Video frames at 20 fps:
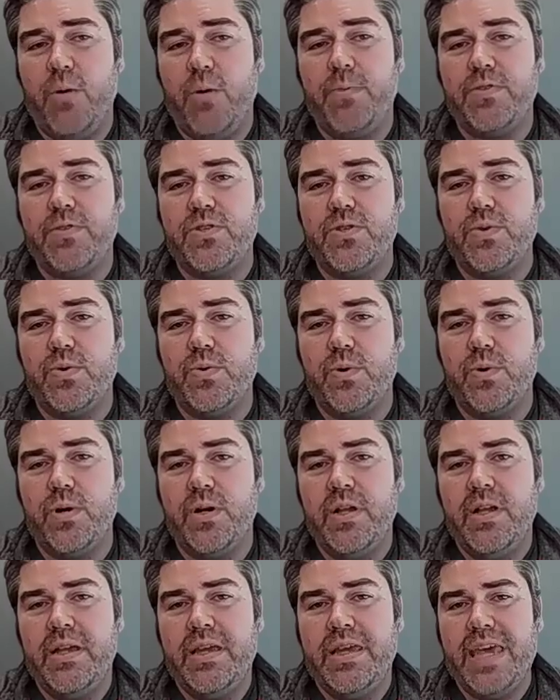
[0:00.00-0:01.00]
help to
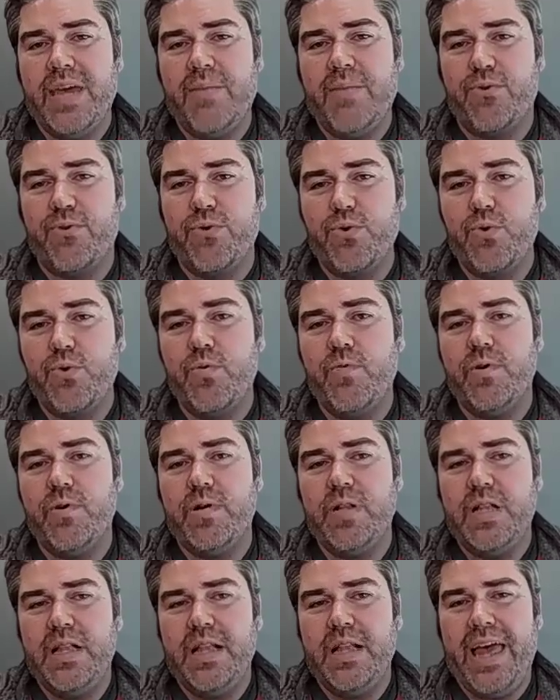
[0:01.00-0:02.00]

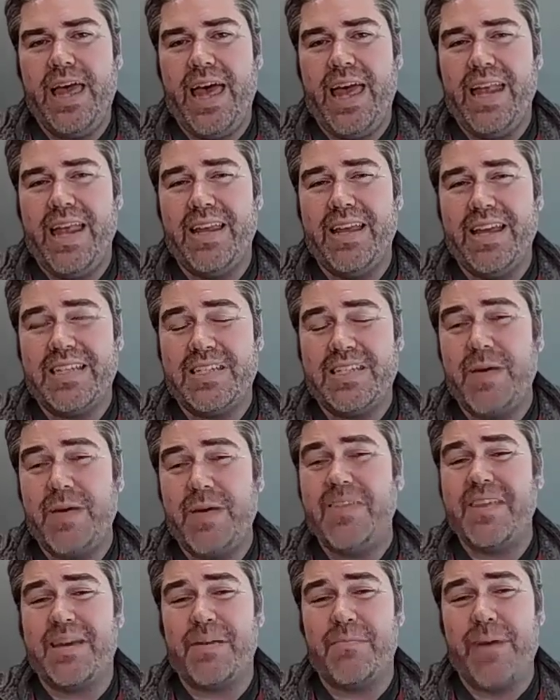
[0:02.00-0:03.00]
improve and
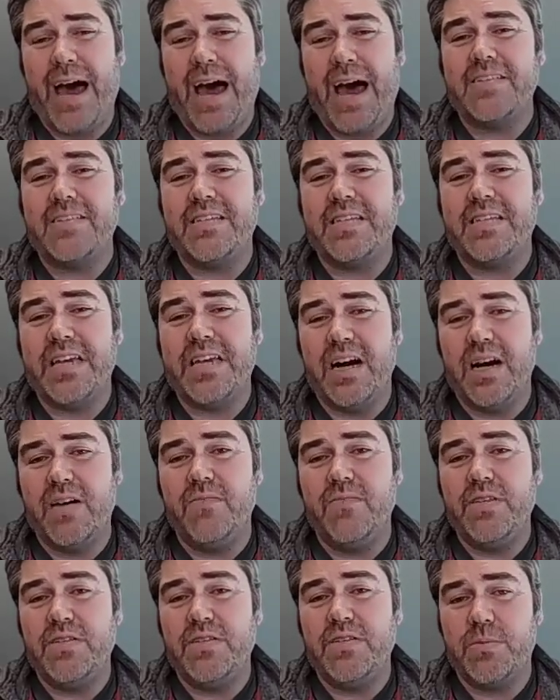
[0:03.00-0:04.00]
expand the capacity
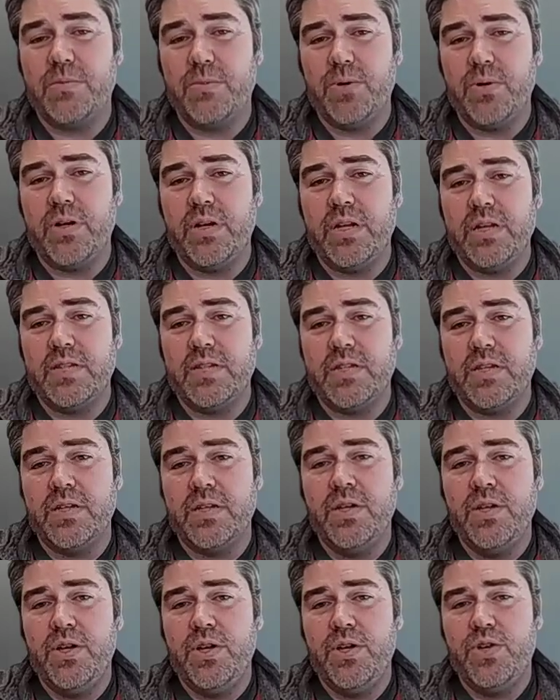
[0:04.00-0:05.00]
of these communities
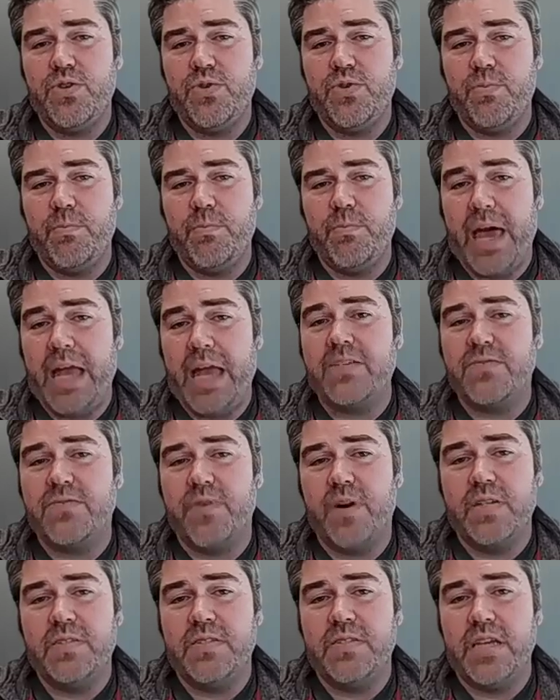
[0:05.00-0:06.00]
to
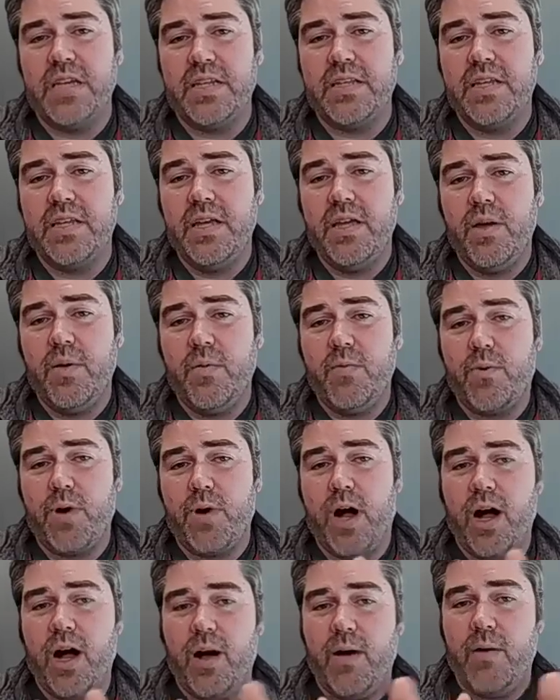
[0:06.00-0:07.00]
manage funds that,
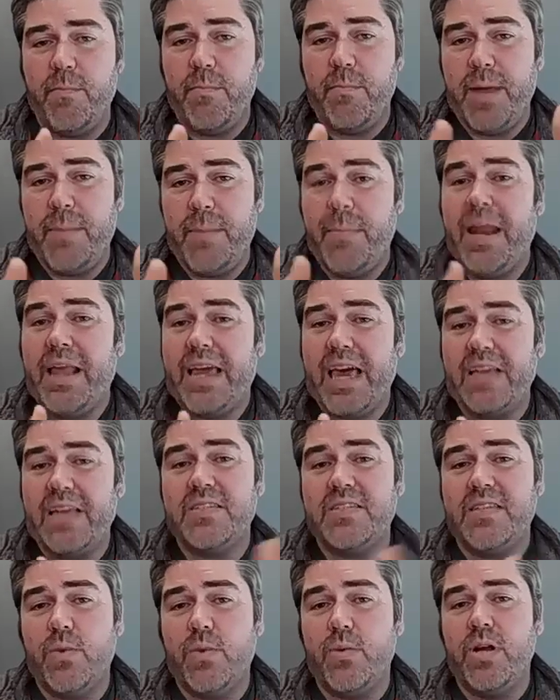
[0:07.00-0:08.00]
in many
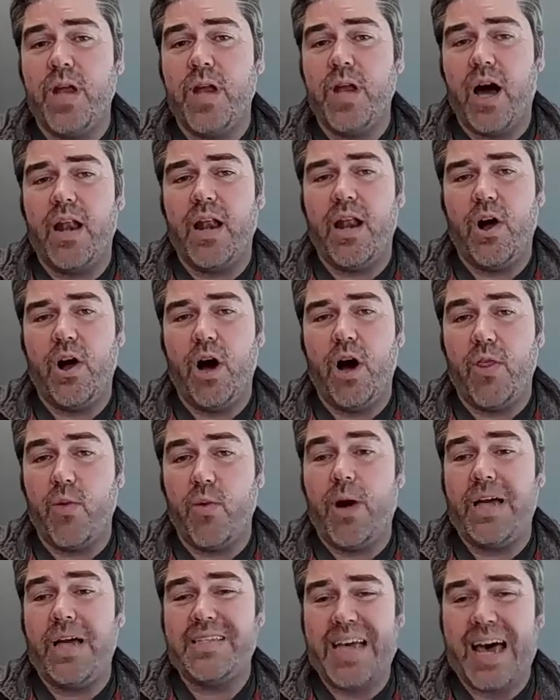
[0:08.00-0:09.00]
cases, they would not
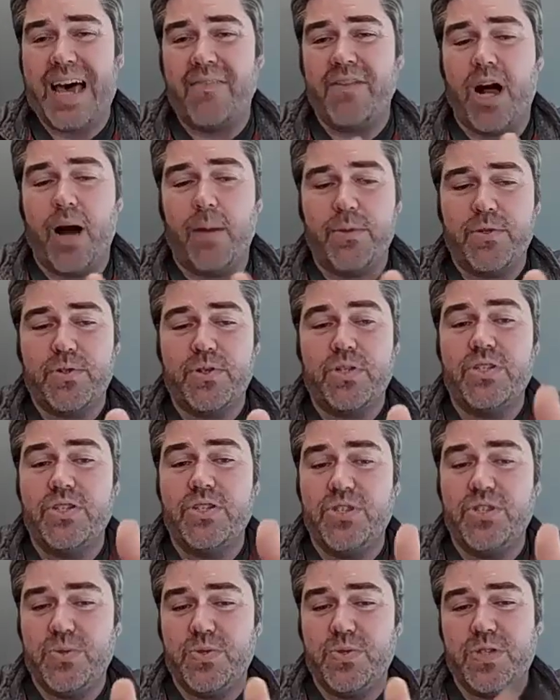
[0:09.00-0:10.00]
otherwise have an opportunity
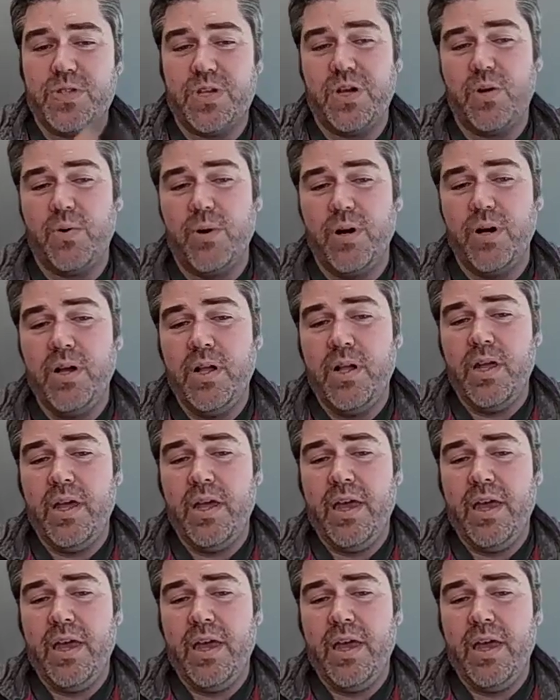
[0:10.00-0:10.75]
to do so.